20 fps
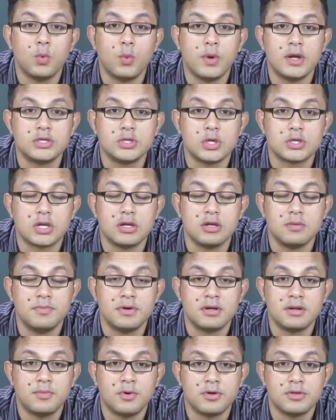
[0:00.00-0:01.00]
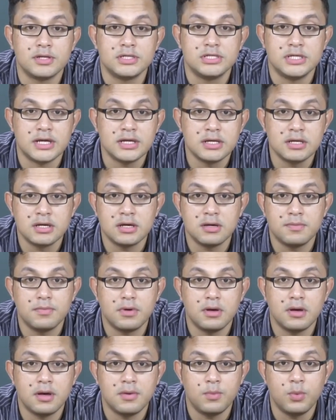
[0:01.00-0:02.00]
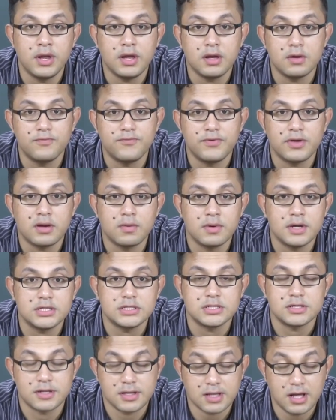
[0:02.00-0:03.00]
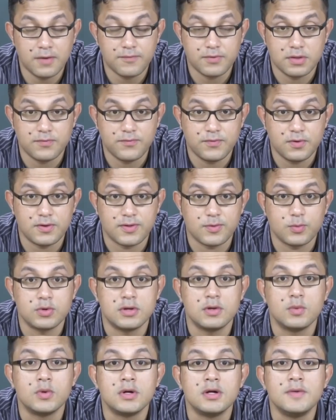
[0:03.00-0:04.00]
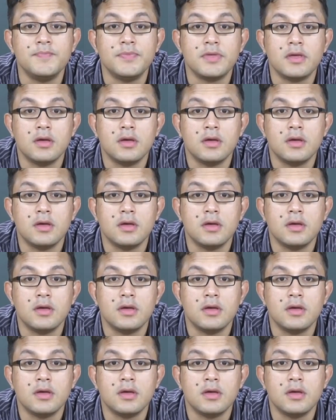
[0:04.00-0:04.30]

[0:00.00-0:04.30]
We talked a little bit about the gender uh, reconfigurations after the First World War.